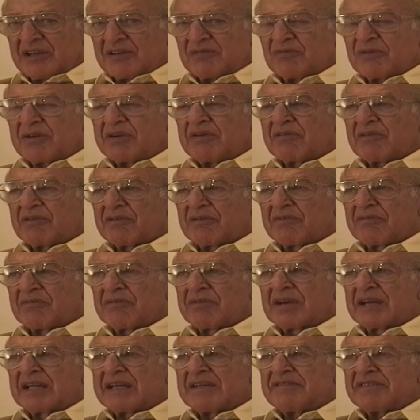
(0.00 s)
and we were
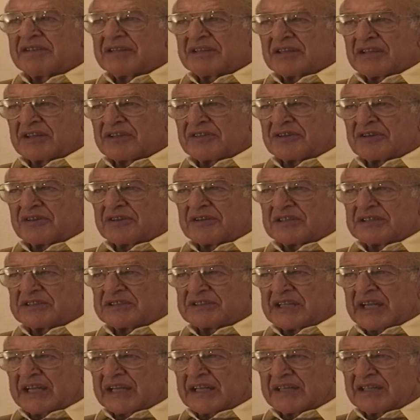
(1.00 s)
relieving the
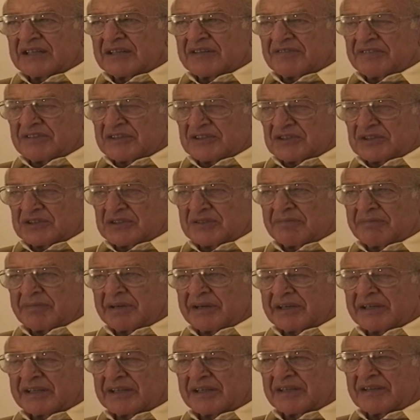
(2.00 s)
32nd Division,
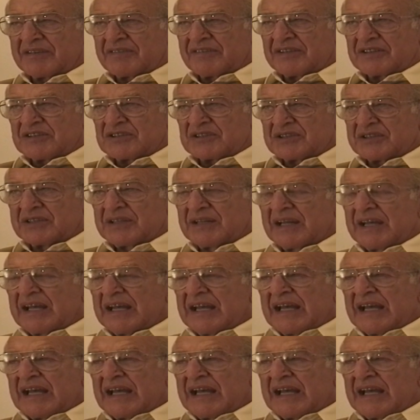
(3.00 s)
American division,